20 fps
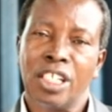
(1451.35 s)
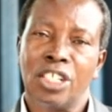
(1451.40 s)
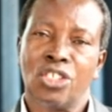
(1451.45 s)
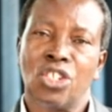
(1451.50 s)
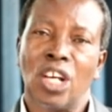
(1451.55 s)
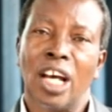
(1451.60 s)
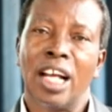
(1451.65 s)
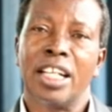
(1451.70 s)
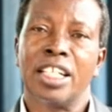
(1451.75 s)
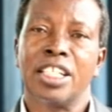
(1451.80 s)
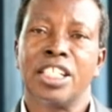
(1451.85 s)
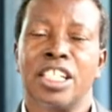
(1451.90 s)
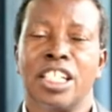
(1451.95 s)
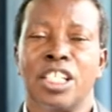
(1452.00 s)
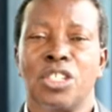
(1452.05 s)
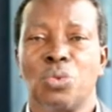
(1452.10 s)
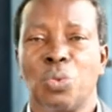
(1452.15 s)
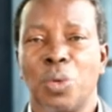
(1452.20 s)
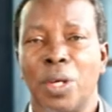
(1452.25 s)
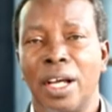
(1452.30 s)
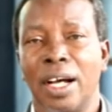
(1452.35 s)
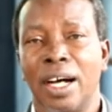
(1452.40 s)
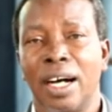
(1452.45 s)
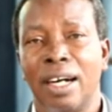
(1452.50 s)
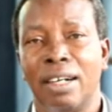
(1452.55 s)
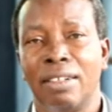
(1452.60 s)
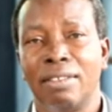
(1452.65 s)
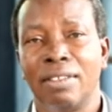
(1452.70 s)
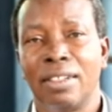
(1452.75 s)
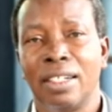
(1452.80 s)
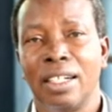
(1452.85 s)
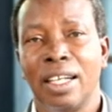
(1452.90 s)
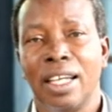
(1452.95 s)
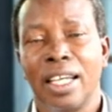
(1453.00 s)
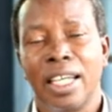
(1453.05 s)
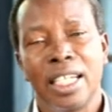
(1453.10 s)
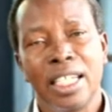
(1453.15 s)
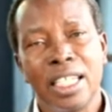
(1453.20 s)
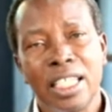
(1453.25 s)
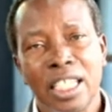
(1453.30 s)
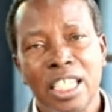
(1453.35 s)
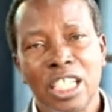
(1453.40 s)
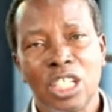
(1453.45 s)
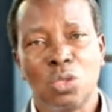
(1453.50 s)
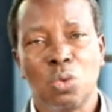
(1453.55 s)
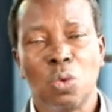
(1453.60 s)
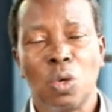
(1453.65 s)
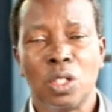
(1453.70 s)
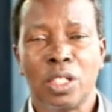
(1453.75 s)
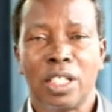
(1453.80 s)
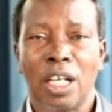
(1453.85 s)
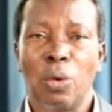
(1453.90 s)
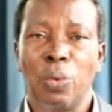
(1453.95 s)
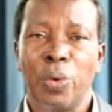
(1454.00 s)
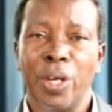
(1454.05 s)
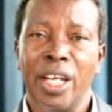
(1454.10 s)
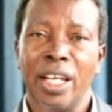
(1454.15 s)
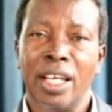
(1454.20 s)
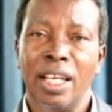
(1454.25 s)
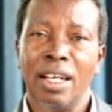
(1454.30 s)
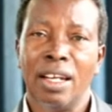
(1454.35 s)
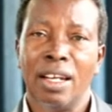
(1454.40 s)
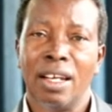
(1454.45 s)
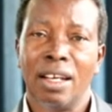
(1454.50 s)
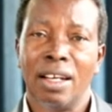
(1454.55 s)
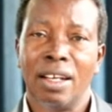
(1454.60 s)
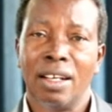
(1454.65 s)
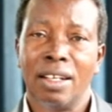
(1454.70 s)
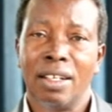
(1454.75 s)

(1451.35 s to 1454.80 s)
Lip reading: the challenges we have. Is it water we need?